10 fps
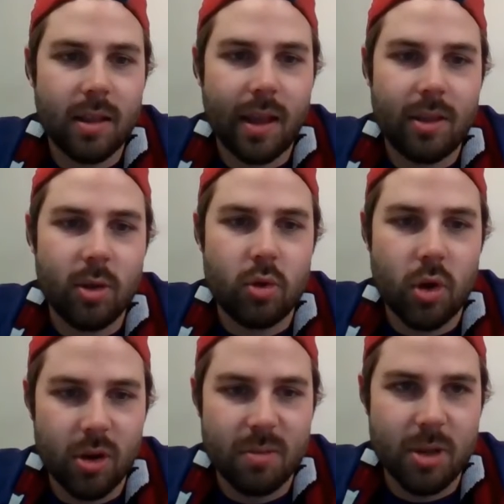Like, you
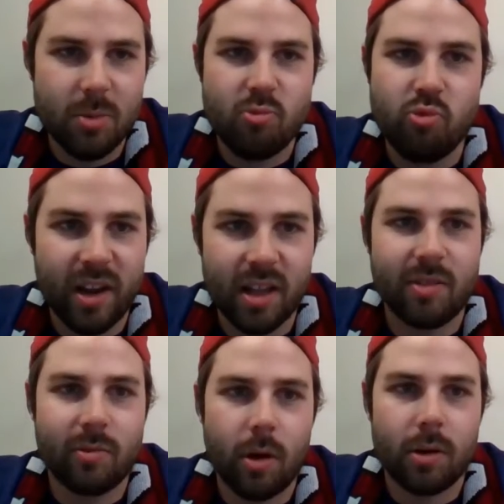could, but you'd be
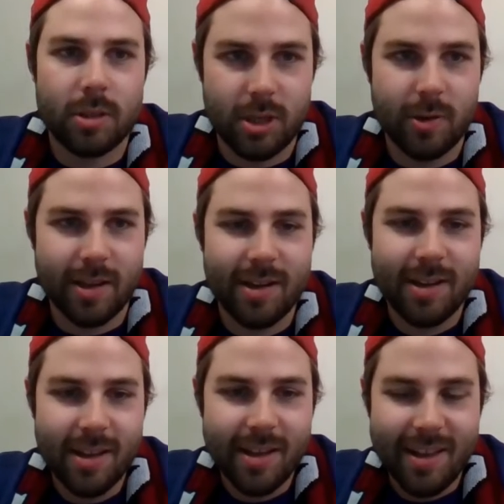really wrong to do it.
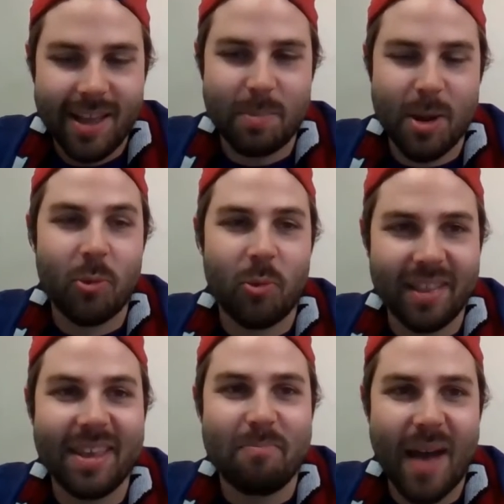It'd be a
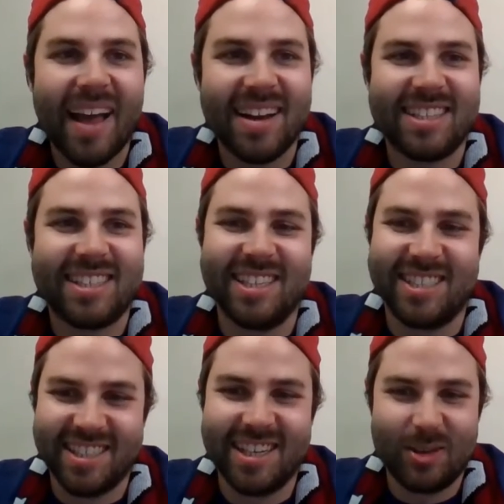really bad
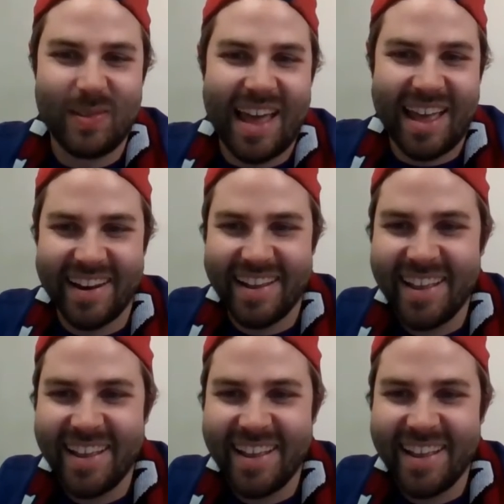decision to do that.